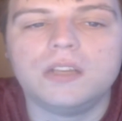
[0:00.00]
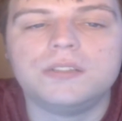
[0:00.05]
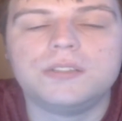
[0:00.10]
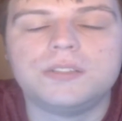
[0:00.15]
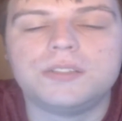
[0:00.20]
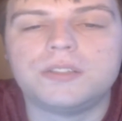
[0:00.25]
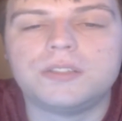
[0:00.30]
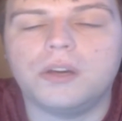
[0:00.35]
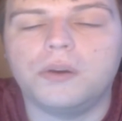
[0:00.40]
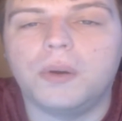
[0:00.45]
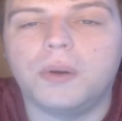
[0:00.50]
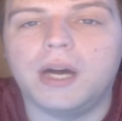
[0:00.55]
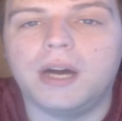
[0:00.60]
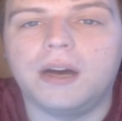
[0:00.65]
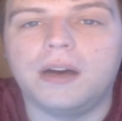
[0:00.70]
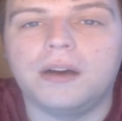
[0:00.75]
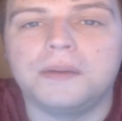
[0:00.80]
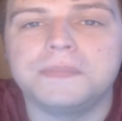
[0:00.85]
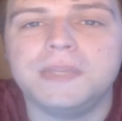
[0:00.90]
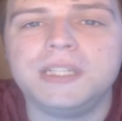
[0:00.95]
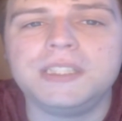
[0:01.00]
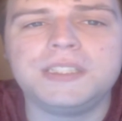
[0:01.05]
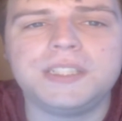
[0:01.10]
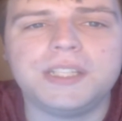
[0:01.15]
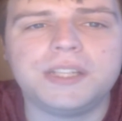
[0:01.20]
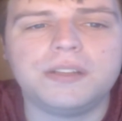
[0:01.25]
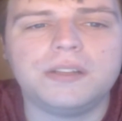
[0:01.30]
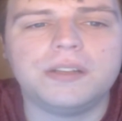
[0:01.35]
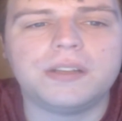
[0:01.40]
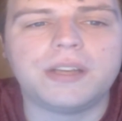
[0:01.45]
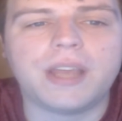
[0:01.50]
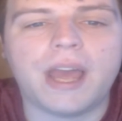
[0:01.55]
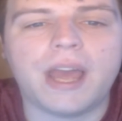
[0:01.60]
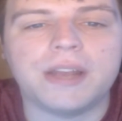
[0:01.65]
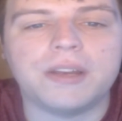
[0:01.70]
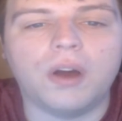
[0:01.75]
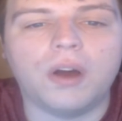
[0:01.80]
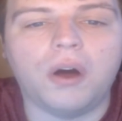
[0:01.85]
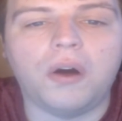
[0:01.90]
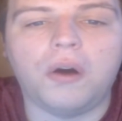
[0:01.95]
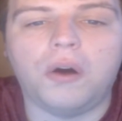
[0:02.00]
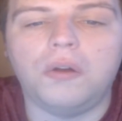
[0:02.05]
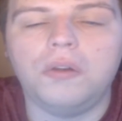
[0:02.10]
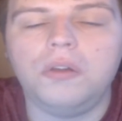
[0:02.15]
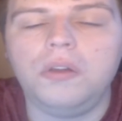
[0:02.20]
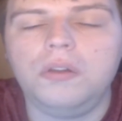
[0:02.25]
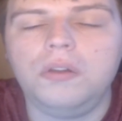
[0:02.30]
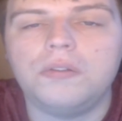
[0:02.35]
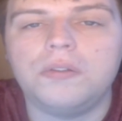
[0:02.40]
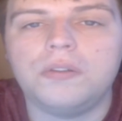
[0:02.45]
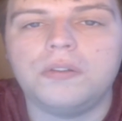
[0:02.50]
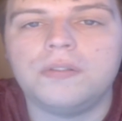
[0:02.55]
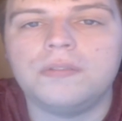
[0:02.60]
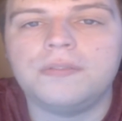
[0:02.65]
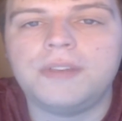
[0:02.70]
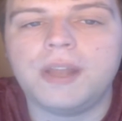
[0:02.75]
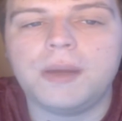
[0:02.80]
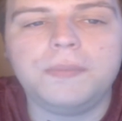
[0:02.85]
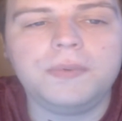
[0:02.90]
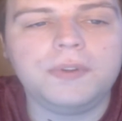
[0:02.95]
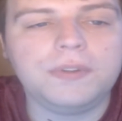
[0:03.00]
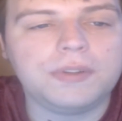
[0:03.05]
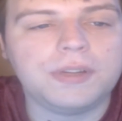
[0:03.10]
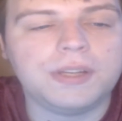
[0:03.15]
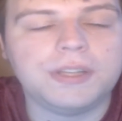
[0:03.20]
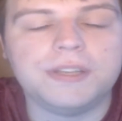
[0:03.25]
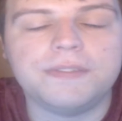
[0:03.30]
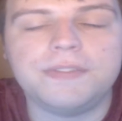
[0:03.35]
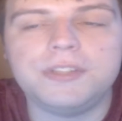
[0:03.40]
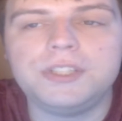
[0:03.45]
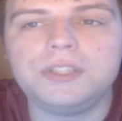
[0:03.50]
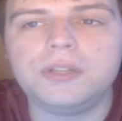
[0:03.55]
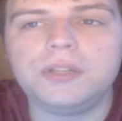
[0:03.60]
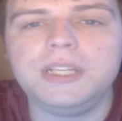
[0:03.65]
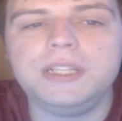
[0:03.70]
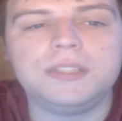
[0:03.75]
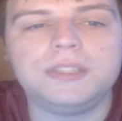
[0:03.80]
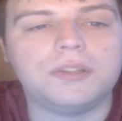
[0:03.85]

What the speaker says: So let's take a look at all of them individually.